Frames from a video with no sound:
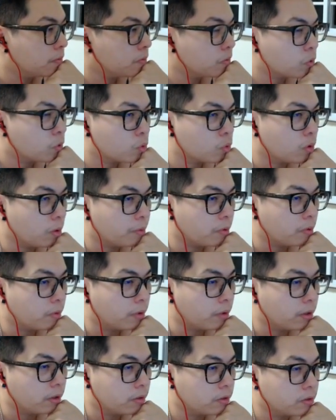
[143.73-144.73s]
swap it
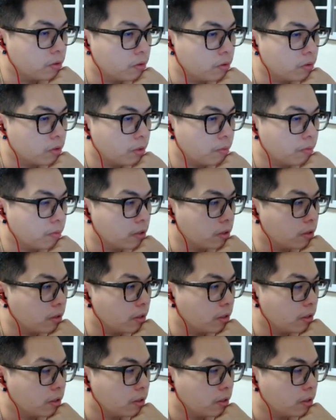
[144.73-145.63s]
around to something like